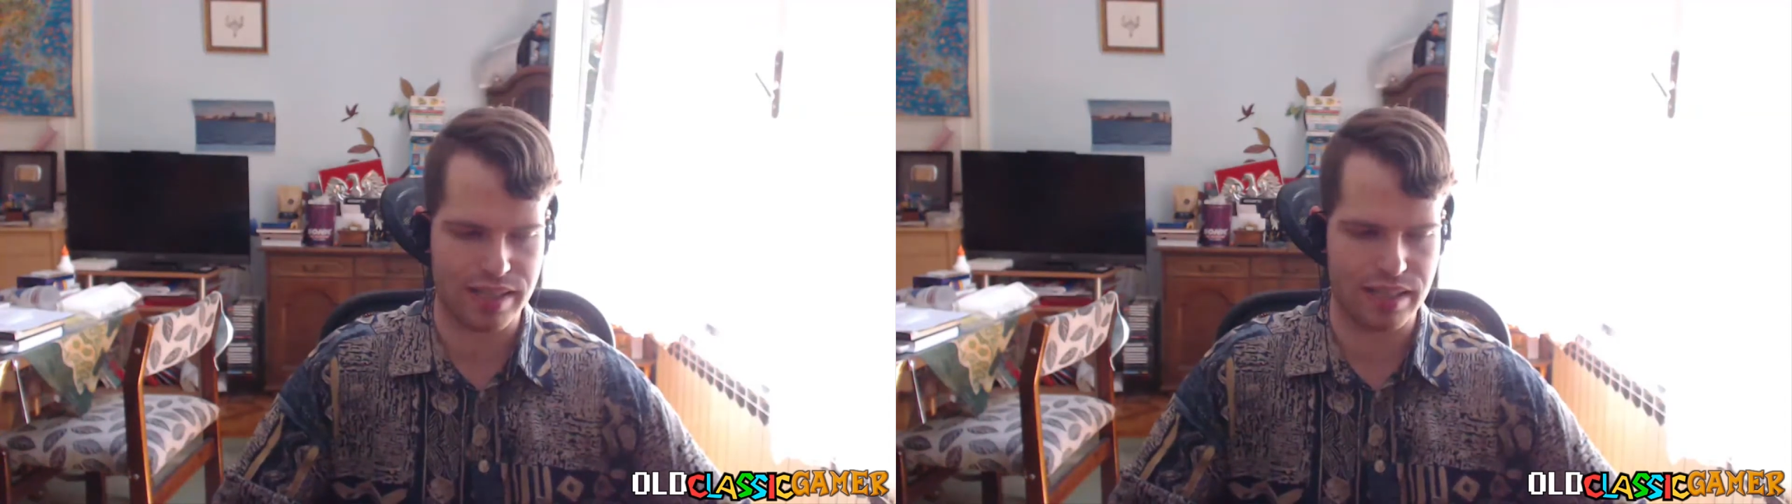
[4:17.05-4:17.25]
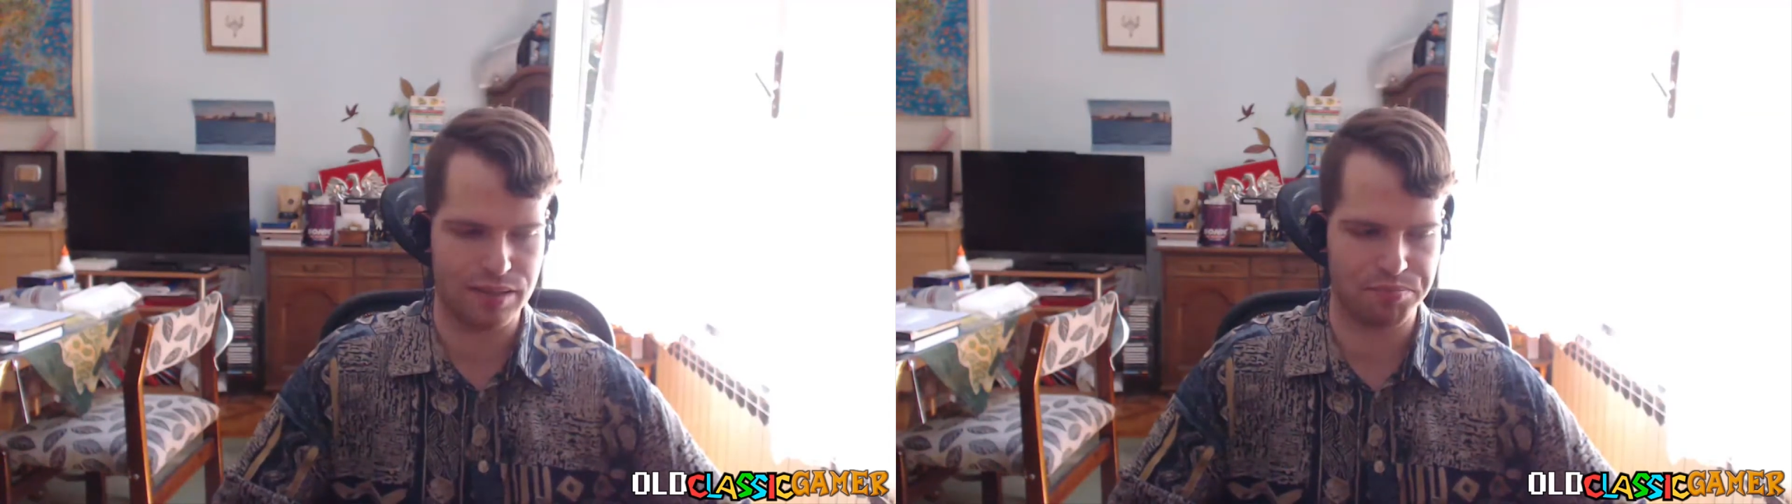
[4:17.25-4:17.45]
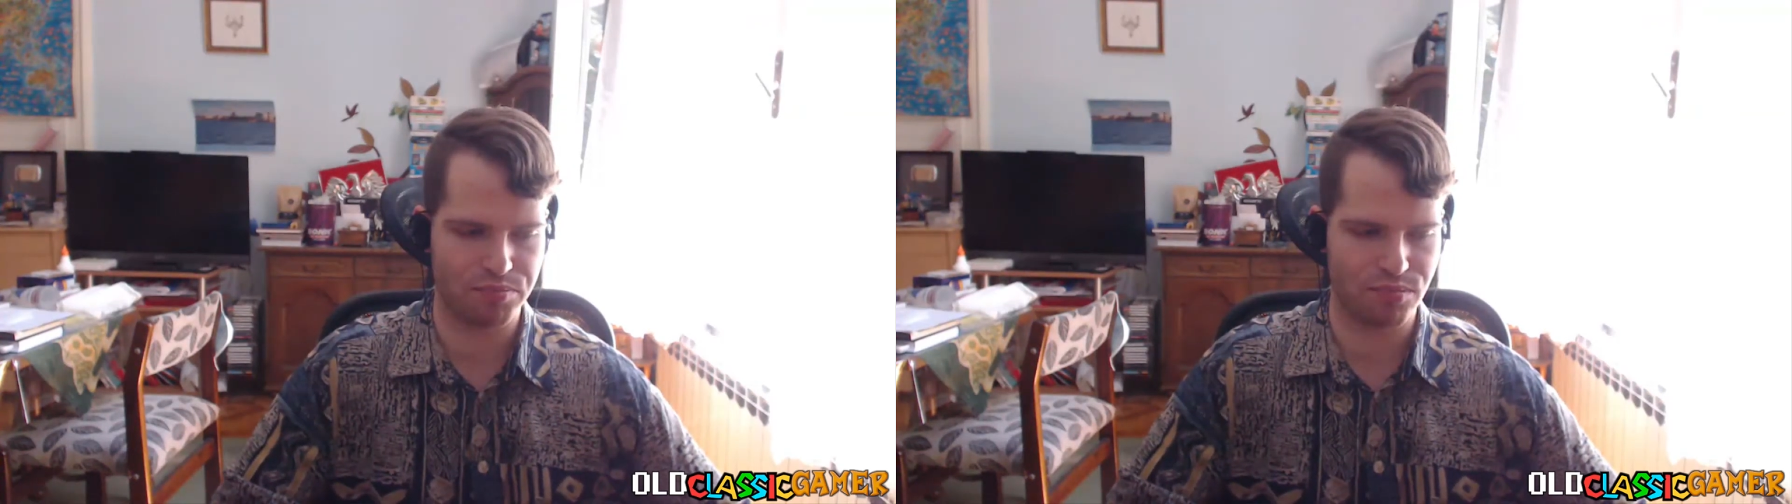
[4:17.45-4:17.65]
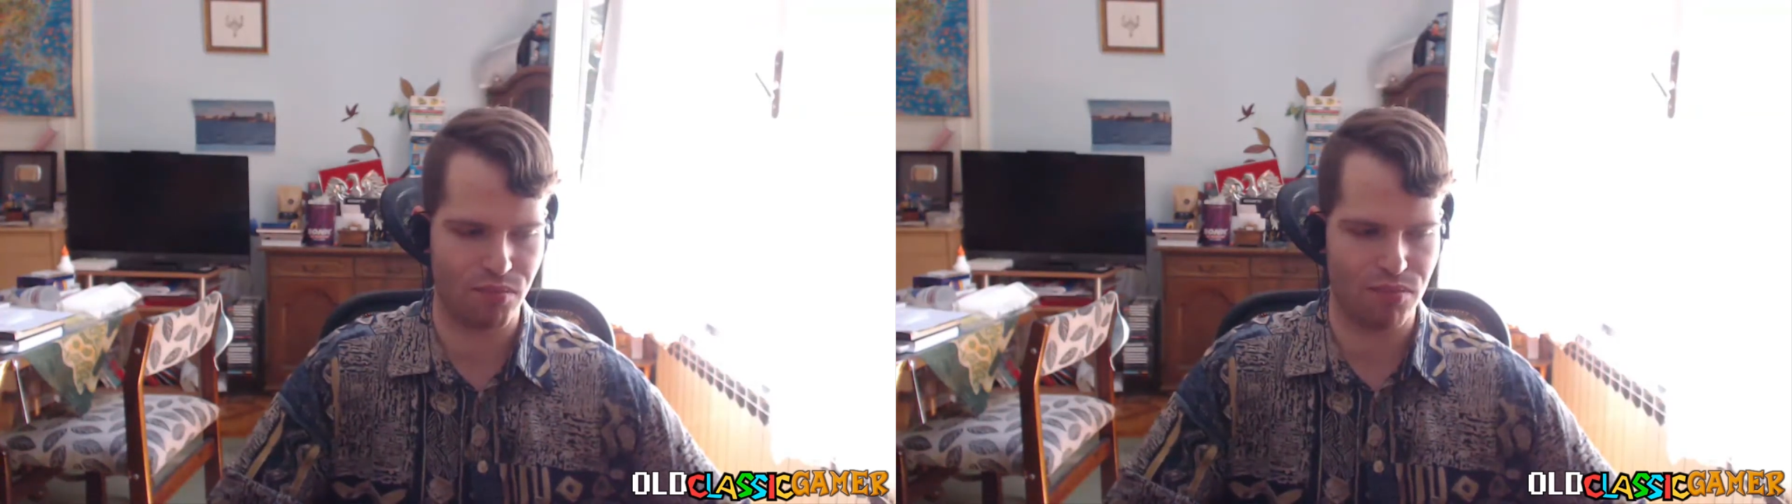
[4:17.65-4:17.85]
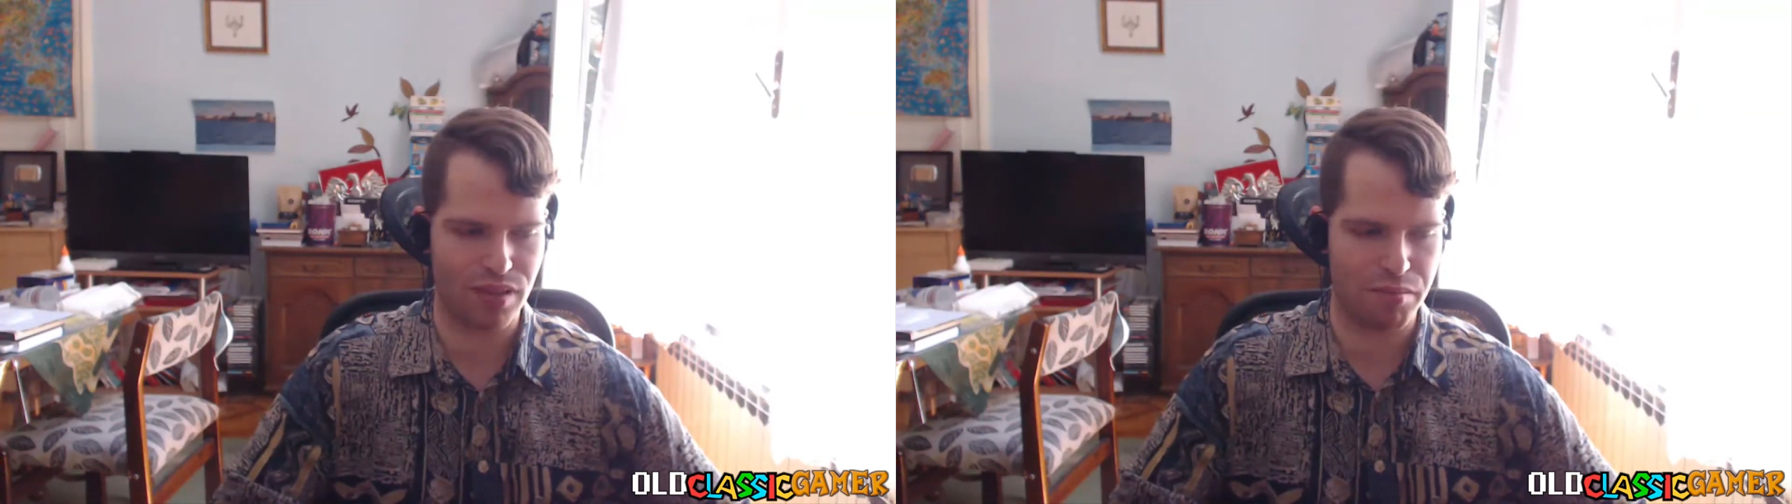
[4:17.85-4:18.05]
um,
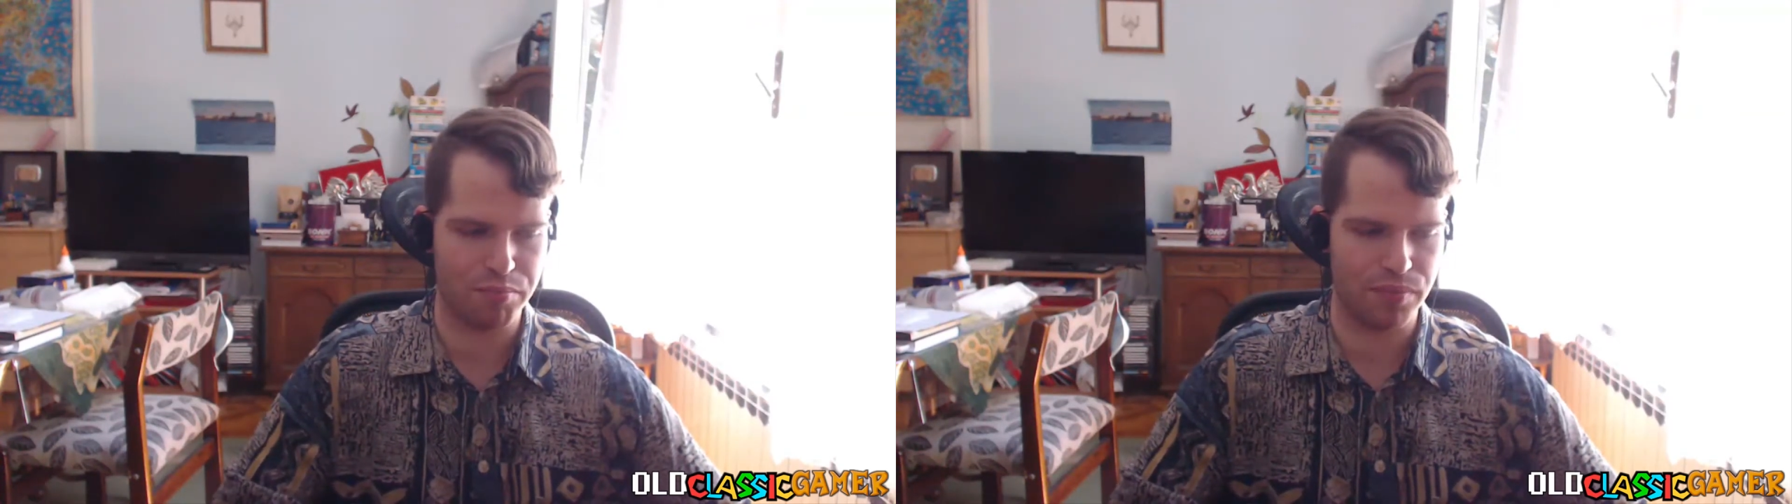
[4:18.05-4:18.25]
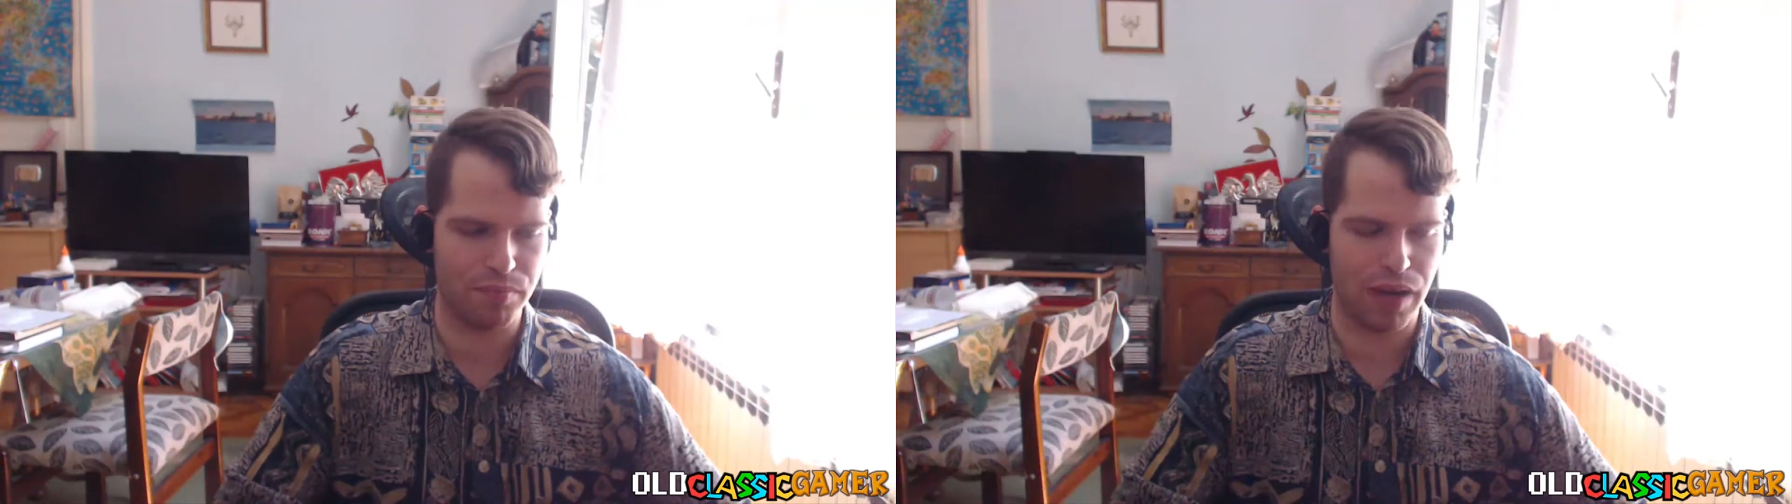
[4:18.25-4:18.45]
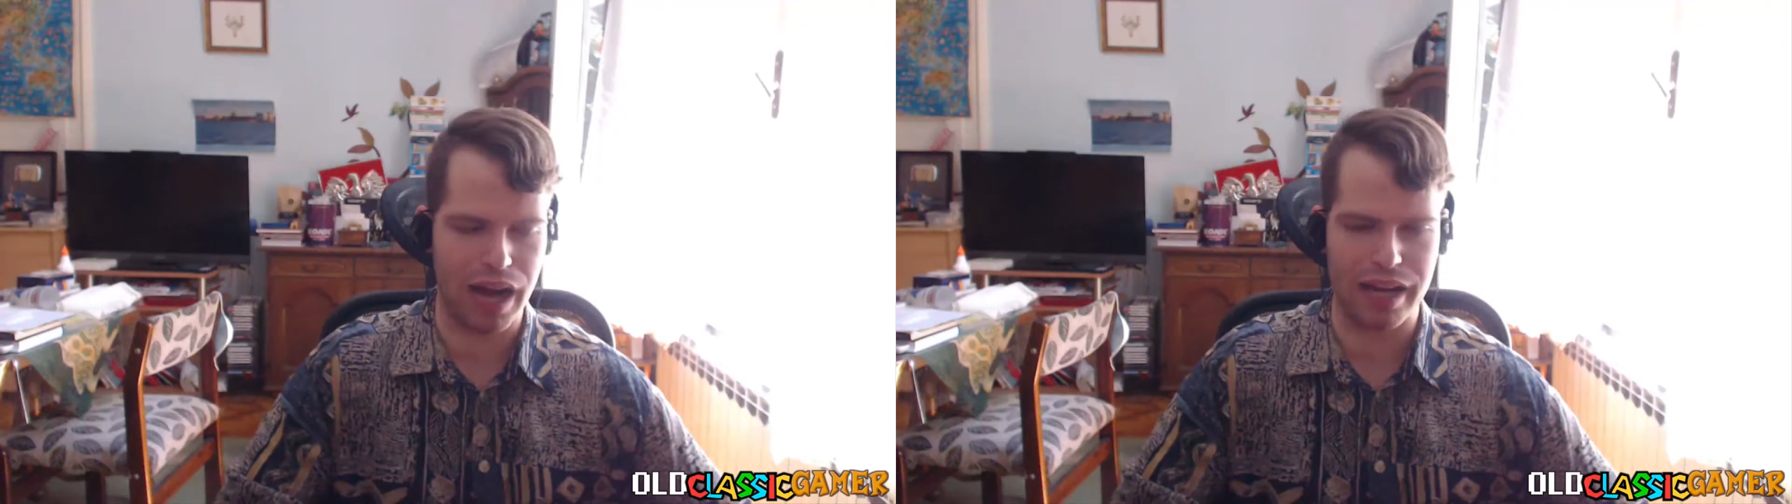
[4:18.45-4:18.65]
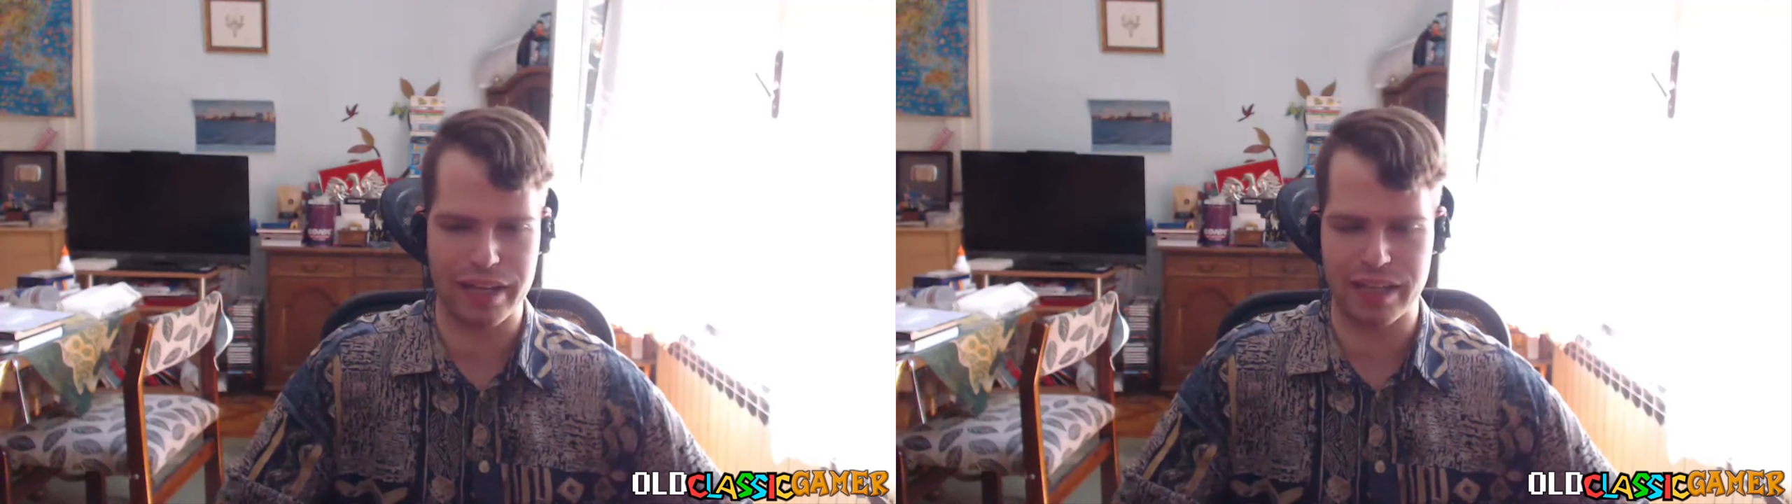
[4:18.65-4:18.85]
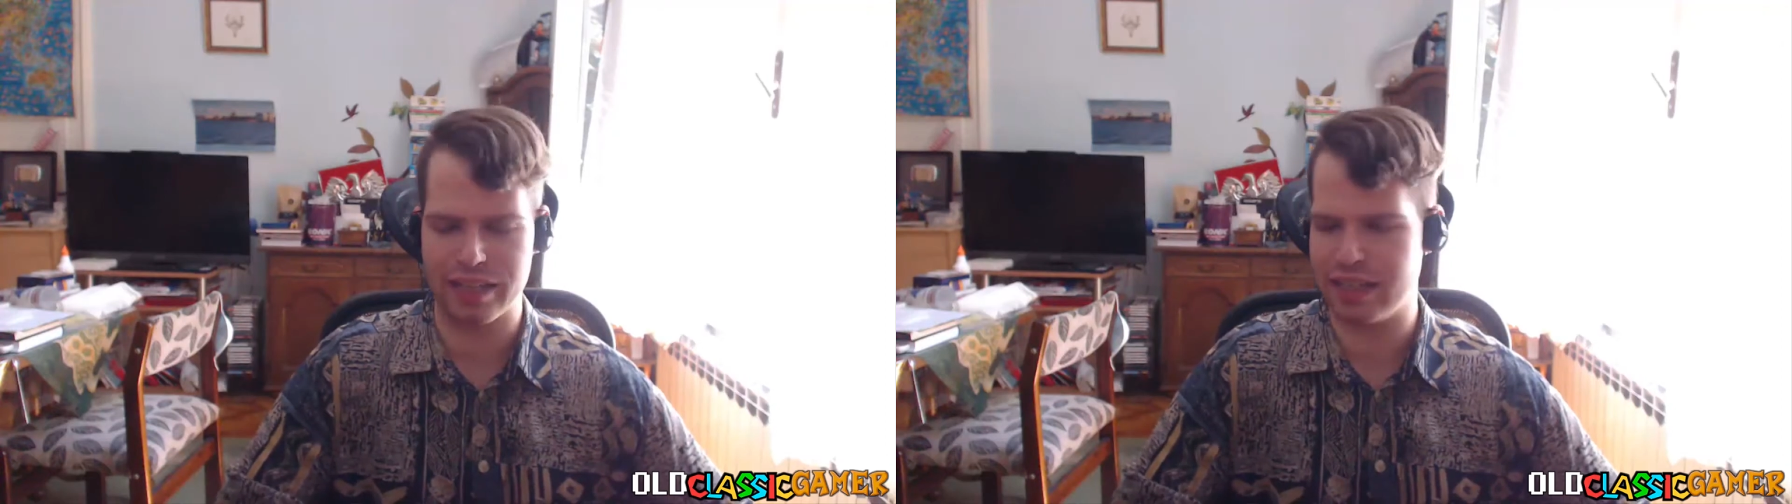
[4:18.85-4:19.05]
buying.